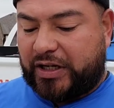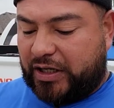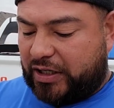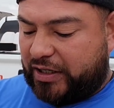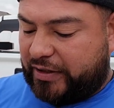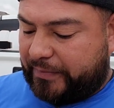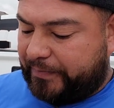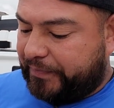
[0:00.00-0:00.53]

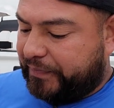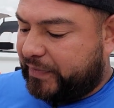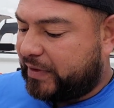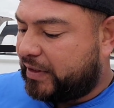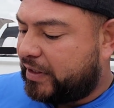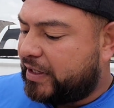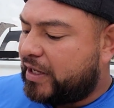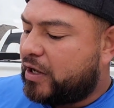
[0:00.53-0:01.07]

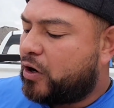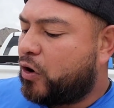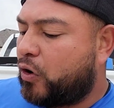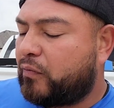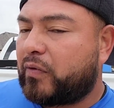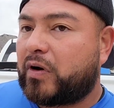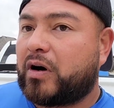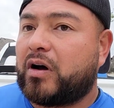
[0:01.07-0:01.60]

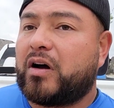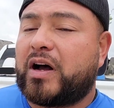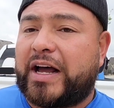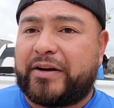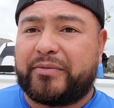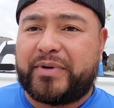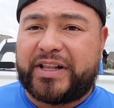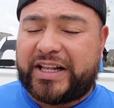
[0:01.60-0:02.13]
Overall,
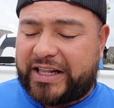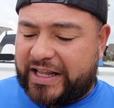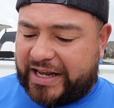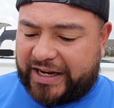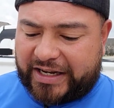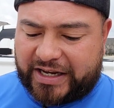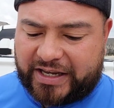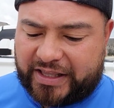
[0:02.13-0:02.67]
I really
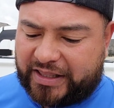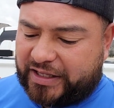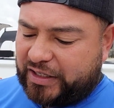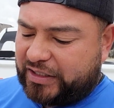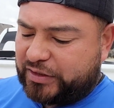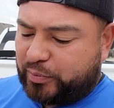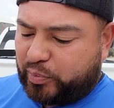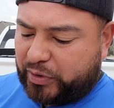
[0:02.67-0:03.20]
like
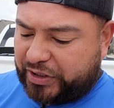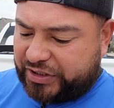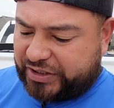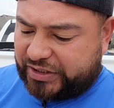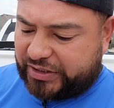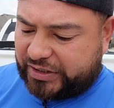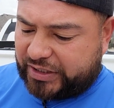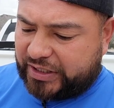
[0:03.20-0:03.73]
these
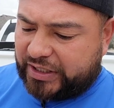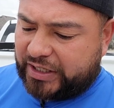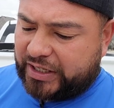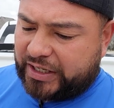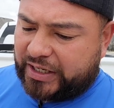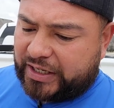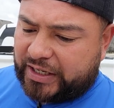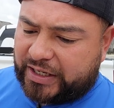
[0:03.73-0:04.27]
brushes
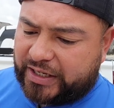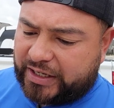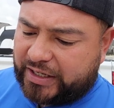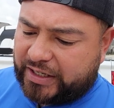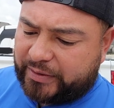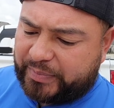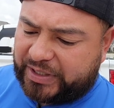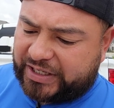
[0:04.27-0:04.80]

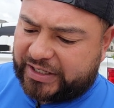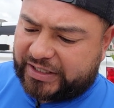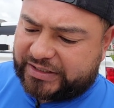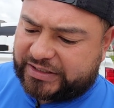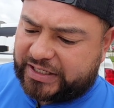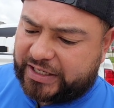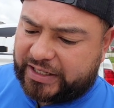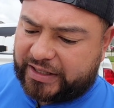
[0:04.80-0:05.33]

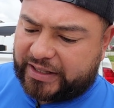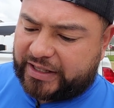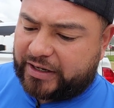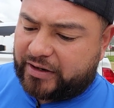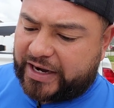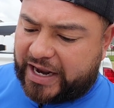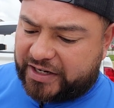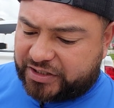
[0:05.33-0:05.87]
because
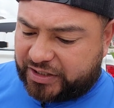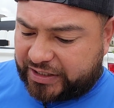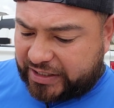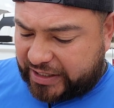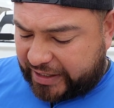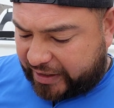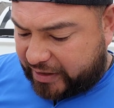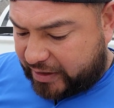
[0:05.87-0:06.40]
they're actually
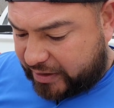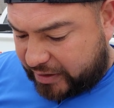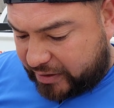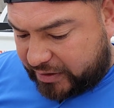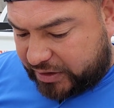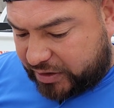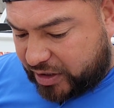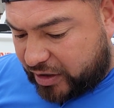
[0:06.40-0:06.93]

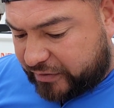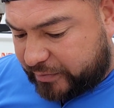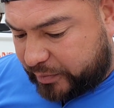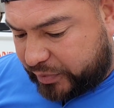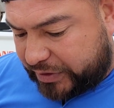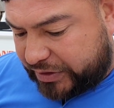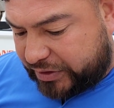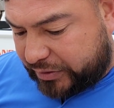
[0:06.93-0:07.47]
they're soft
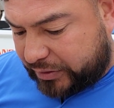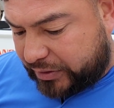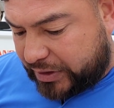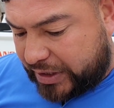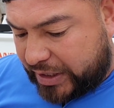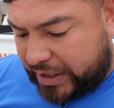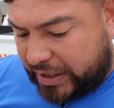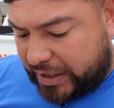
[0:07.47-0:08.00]
bristle,
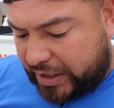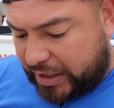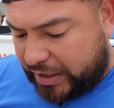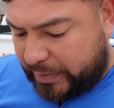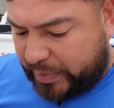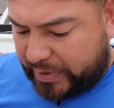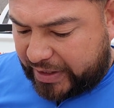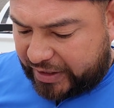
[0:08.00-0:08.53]

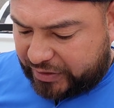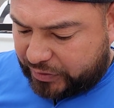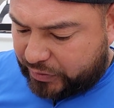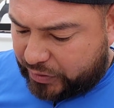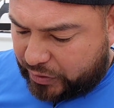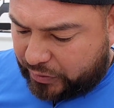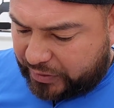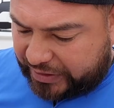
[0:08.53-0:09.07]
but I do
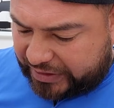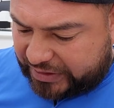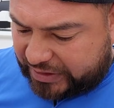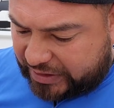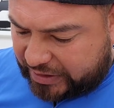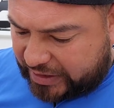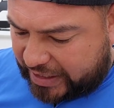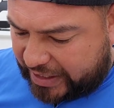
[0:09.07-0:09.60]

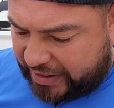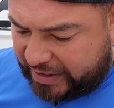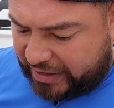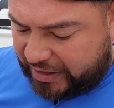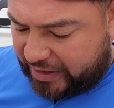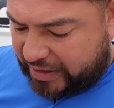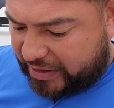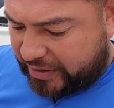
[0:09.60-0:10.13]
notice, I
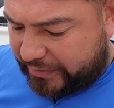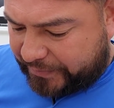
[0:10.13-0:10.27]
think